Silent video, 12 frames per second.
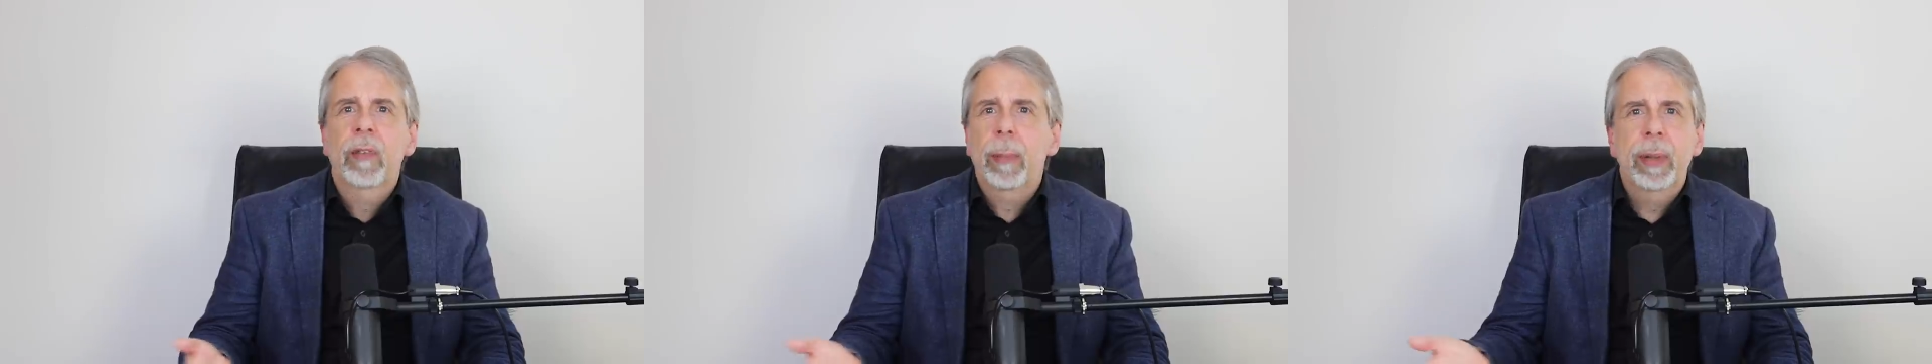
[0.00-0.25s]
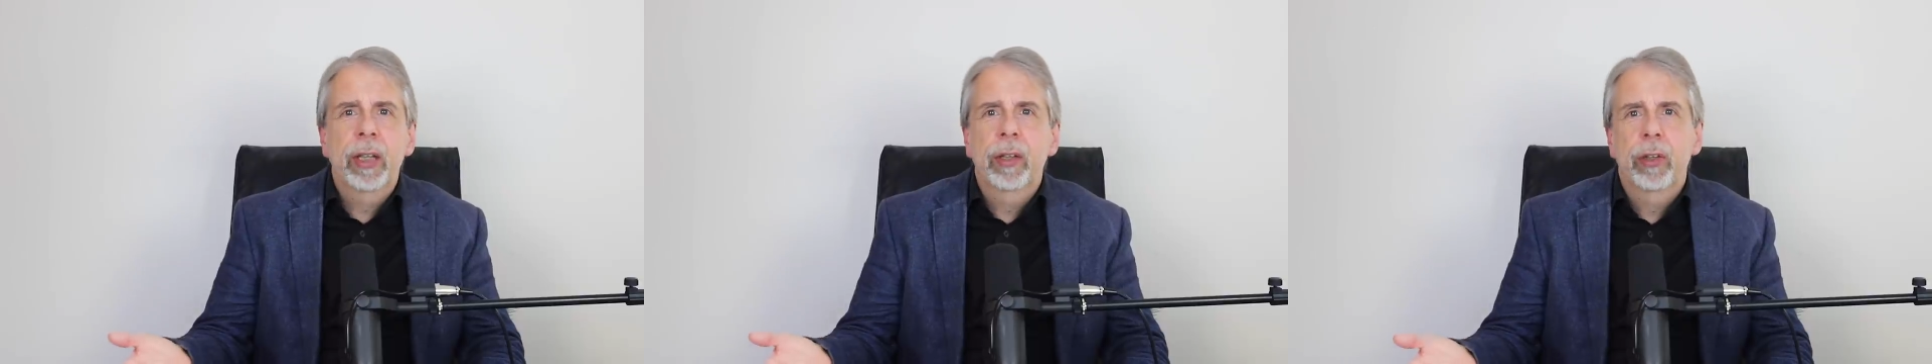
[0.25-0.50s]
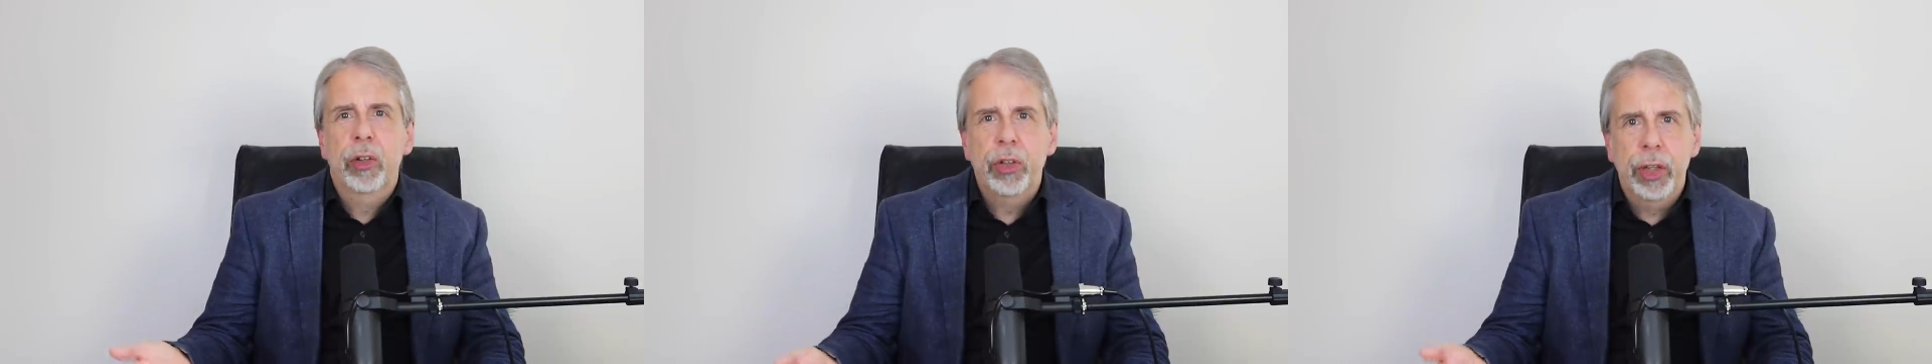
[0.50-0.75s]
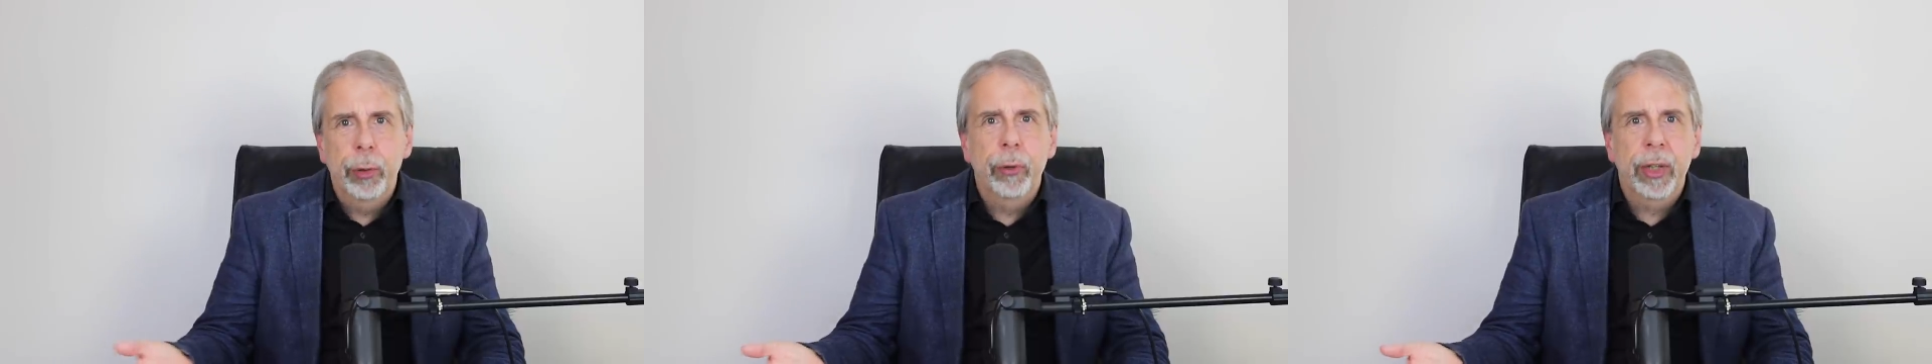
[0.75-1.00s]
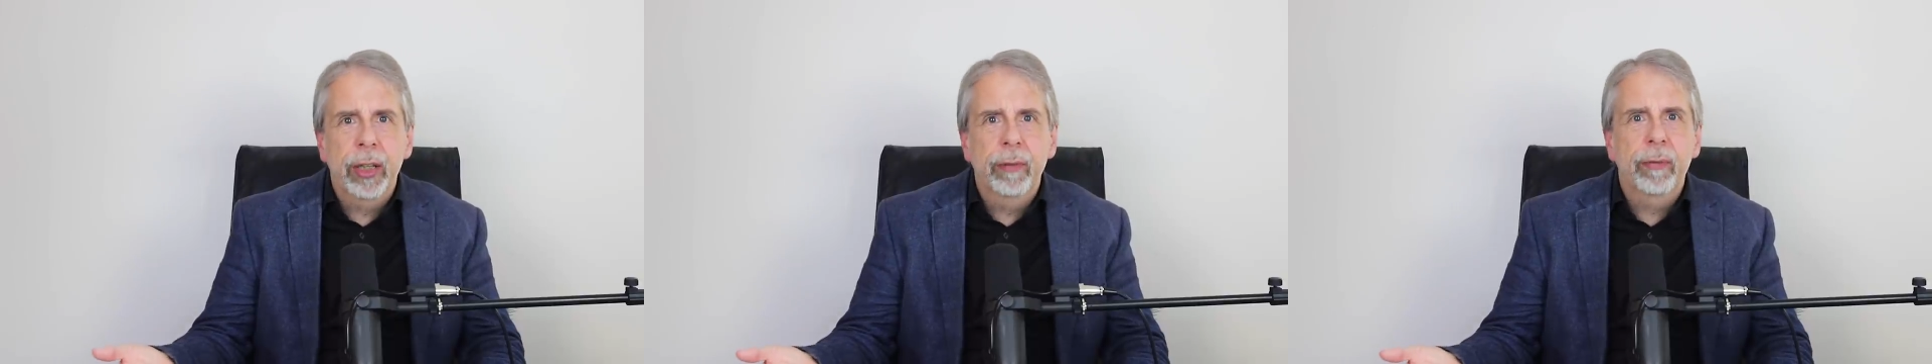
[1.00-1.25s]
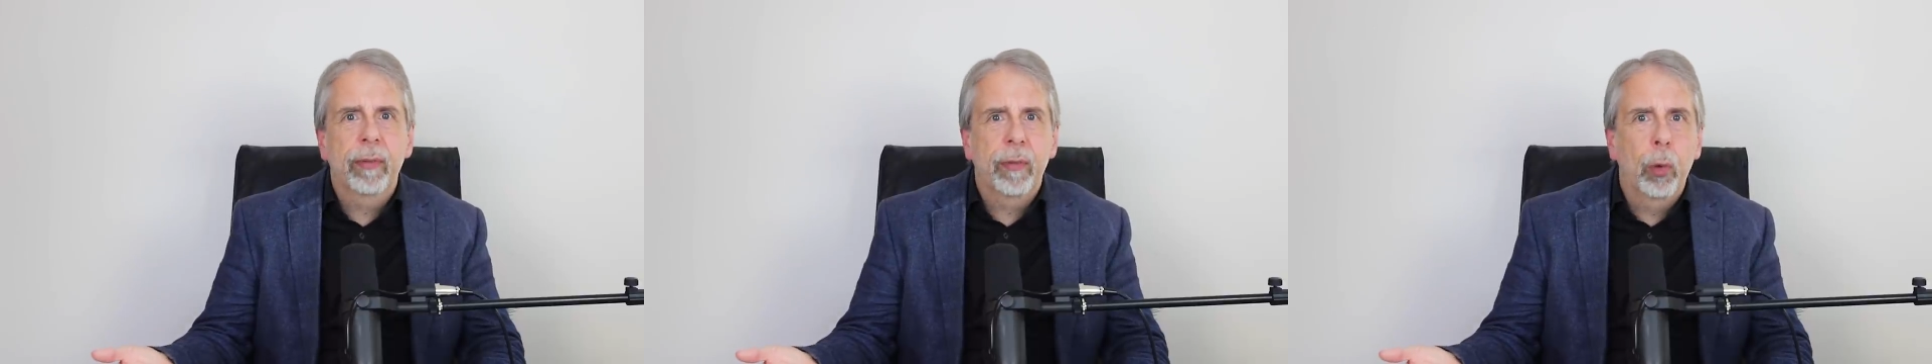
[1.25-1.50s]
They've been
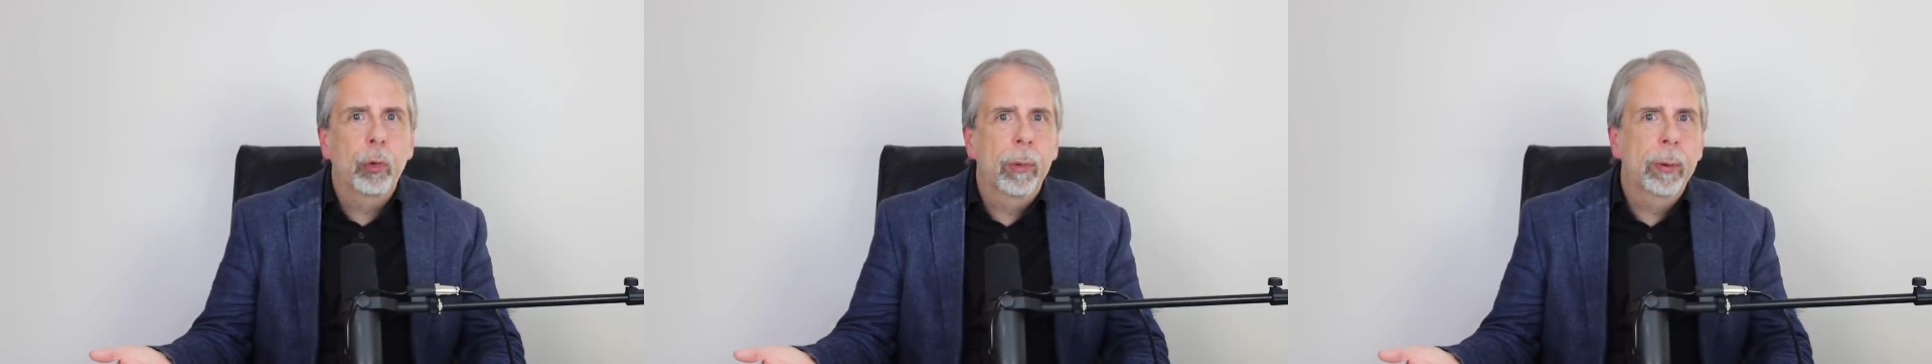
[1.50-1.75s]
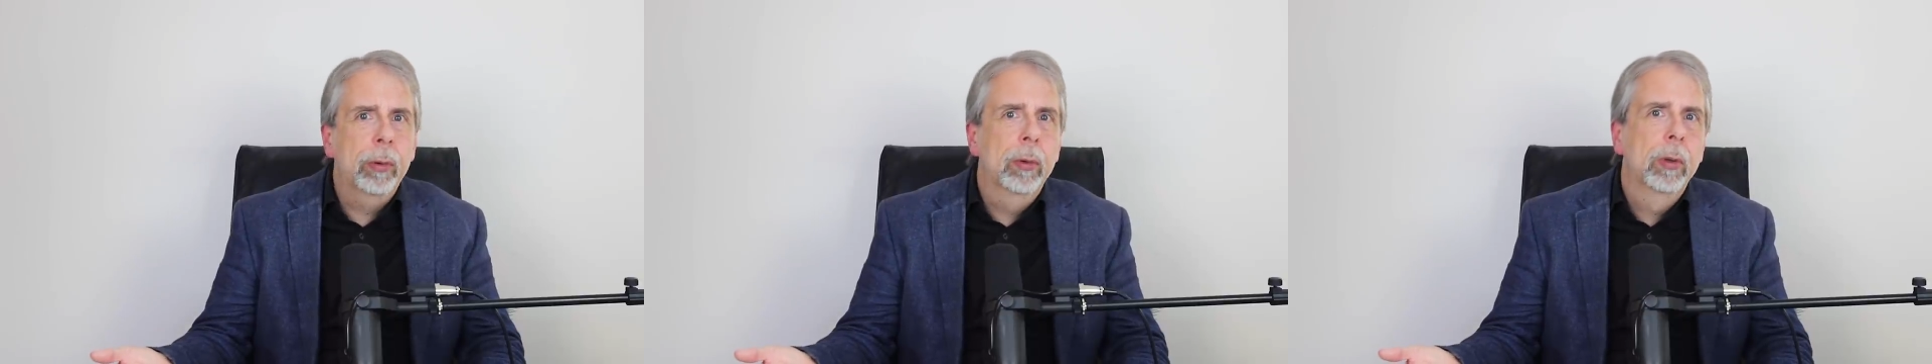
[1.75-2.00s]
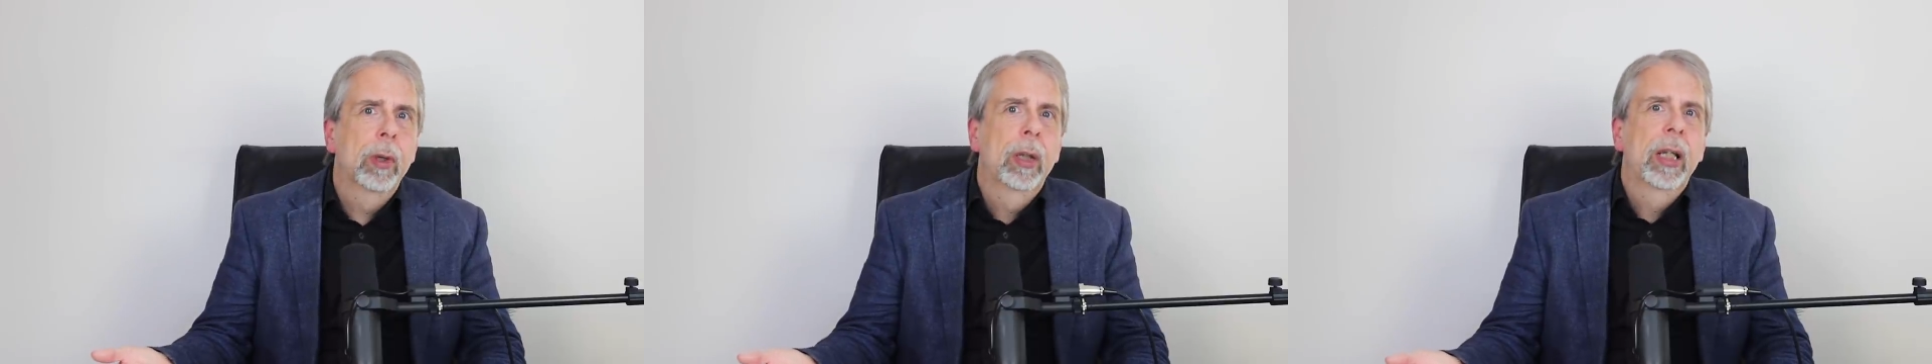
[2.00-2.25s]
shielding the vulnerable.